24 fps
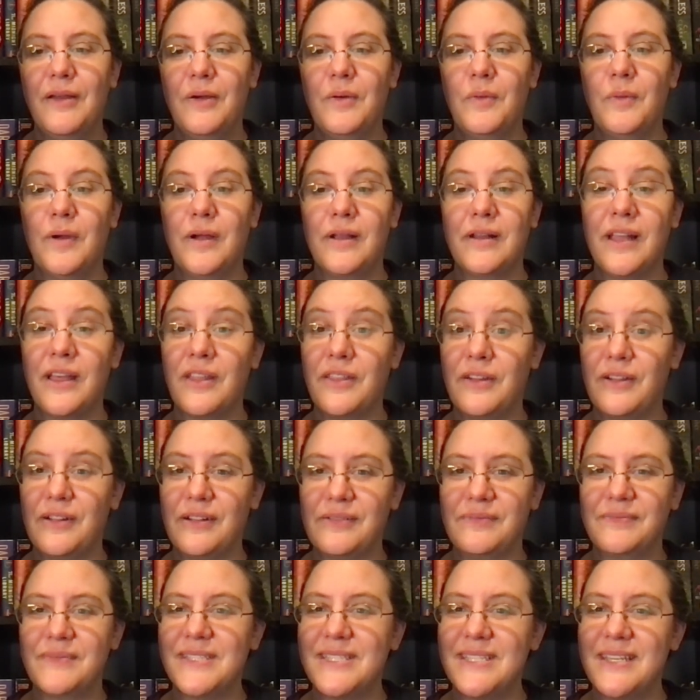where in
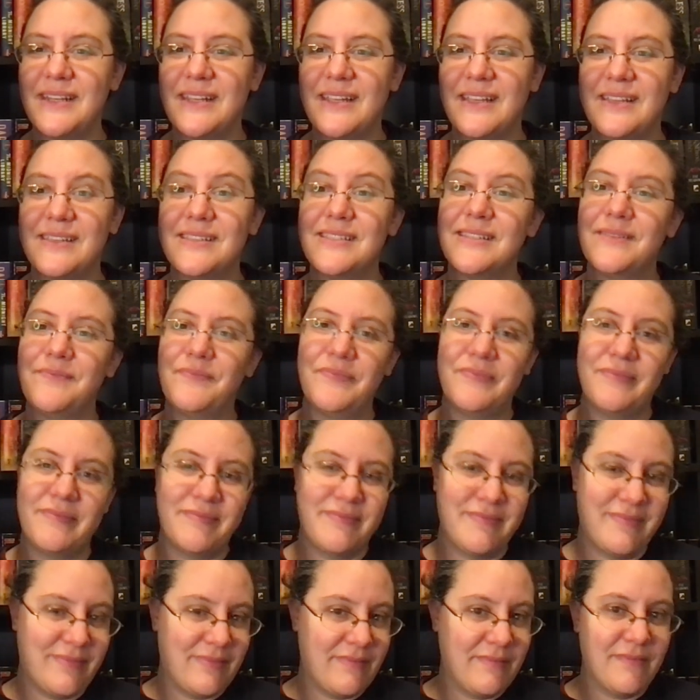other cities,
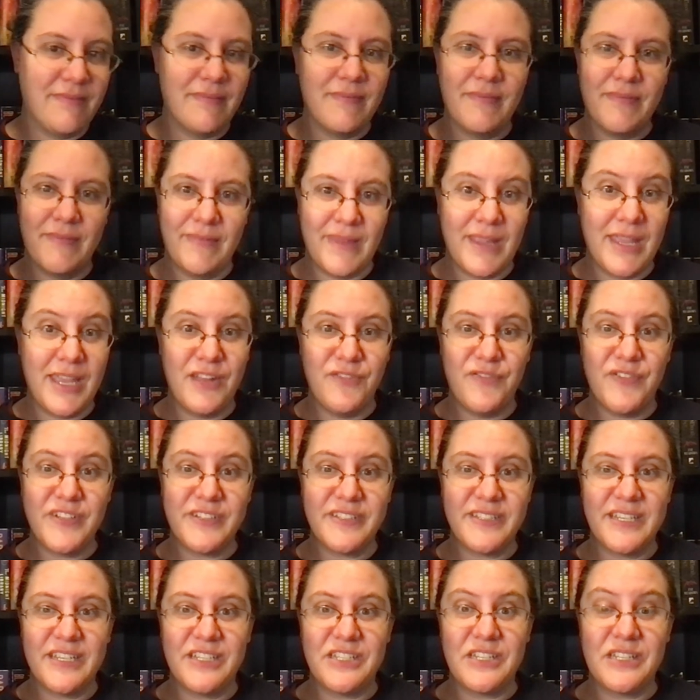
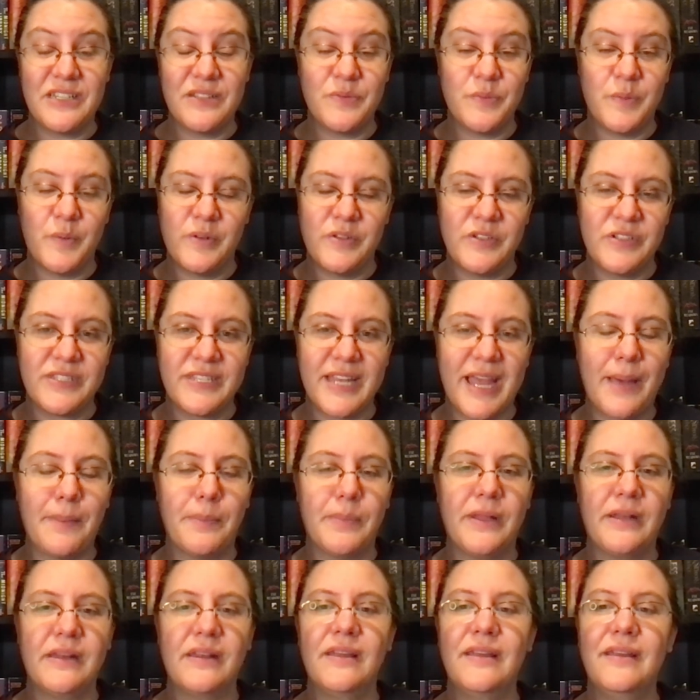infestations will just
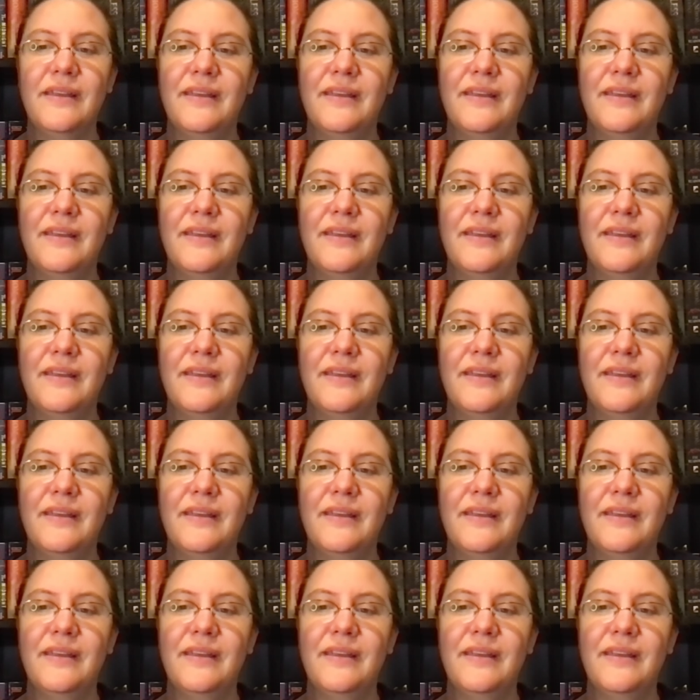happen